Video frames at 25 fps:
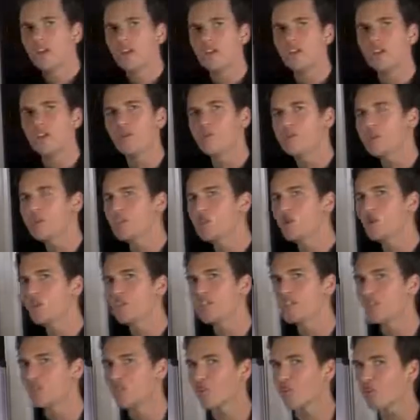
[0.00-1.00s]
You've been doing
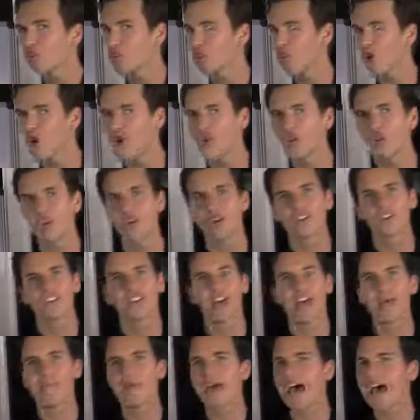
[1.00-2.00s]
this for a long, long
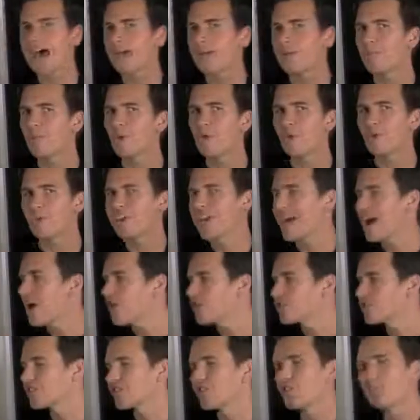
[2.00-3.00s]
time. Add up all the
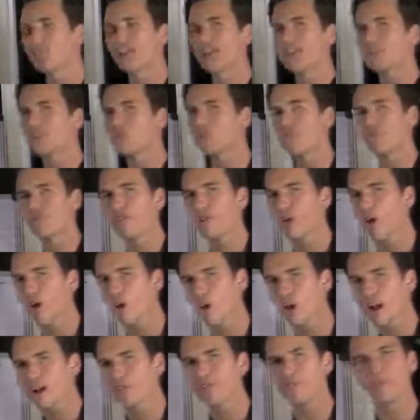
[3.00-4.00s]
hours, and you're not too far
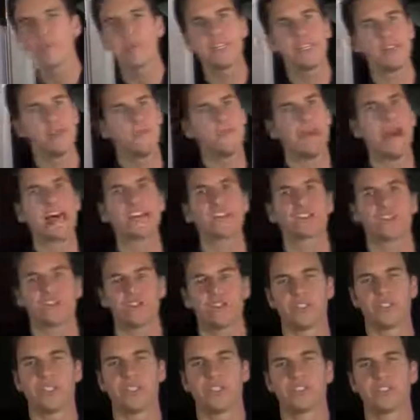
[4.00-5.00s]
away from being a
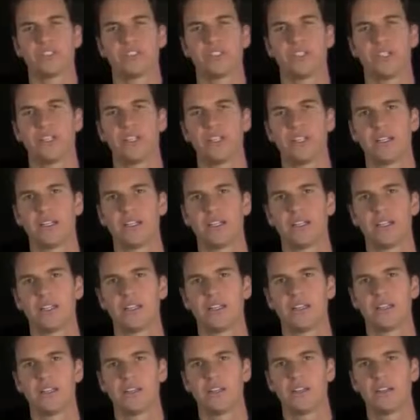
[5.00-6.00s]
master in this.
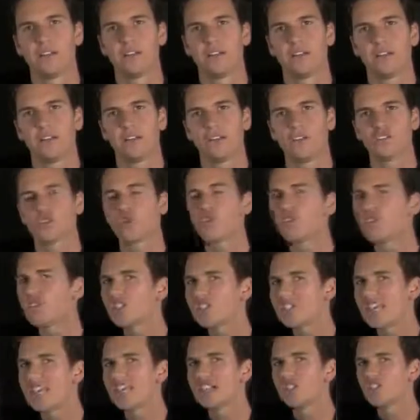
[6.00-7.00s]
So
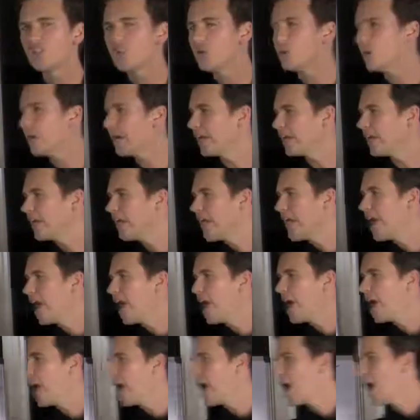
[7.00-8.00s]
stick to it.
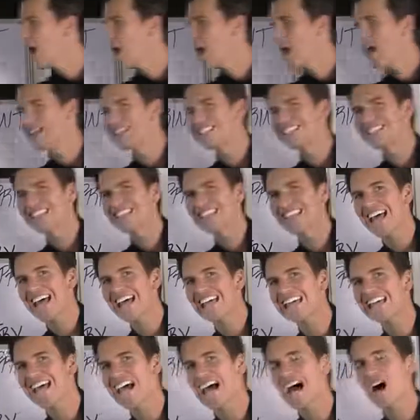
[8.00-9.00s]

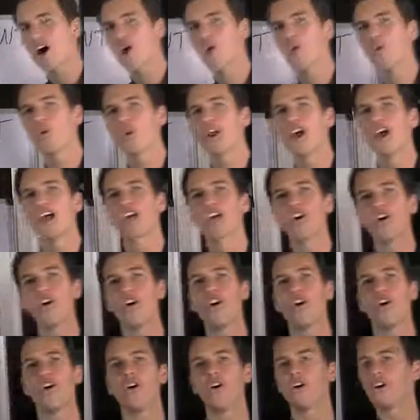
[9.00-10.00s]
Send out what I
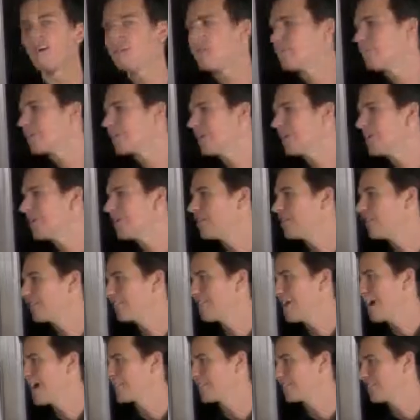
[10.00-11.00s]
call the
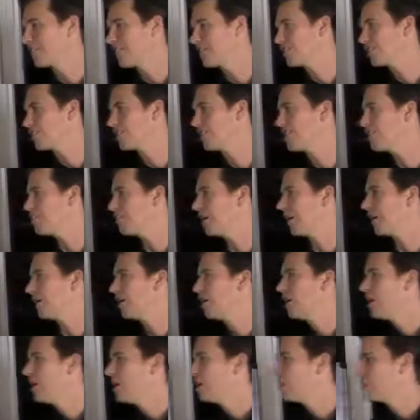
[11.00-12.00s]
fascination email.
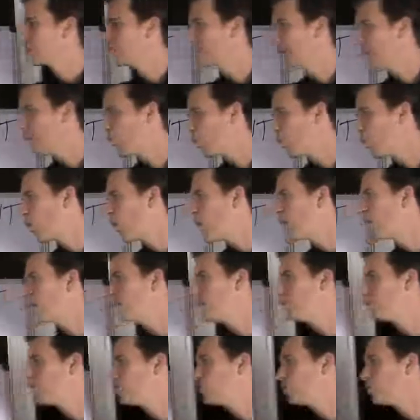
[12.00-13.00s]
Step
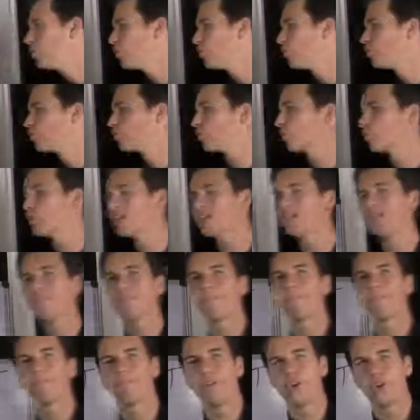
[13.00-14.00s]
1, 2, 3,
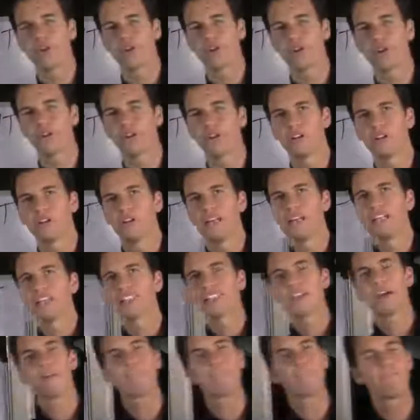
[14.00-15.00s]
4.
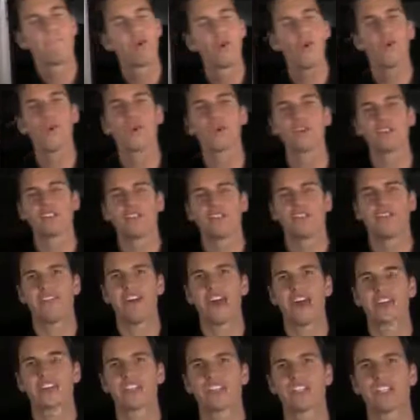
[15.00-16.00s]
Step 4 is the
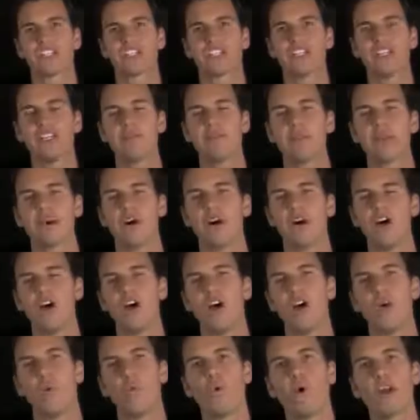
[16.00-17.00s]
fascination email.
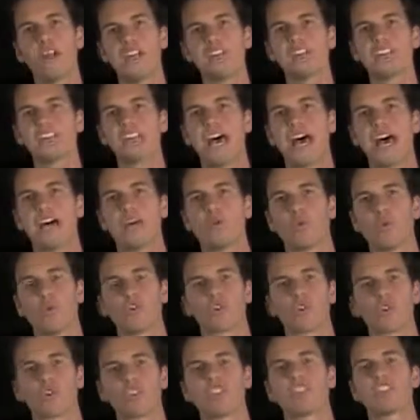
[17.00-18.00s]
What is that? Well,
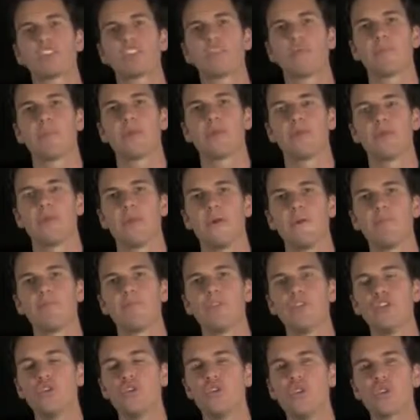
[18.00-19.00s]
it's really simple.
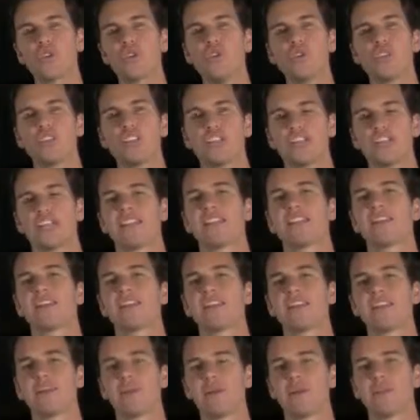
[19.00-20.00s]
You are going to send out
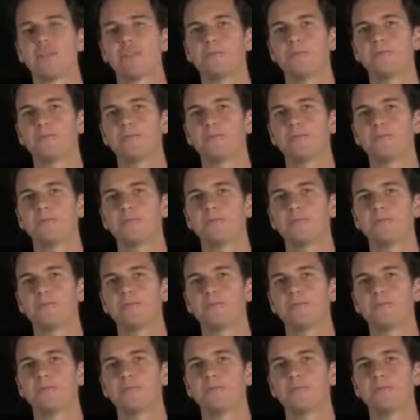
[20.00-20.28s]
an email.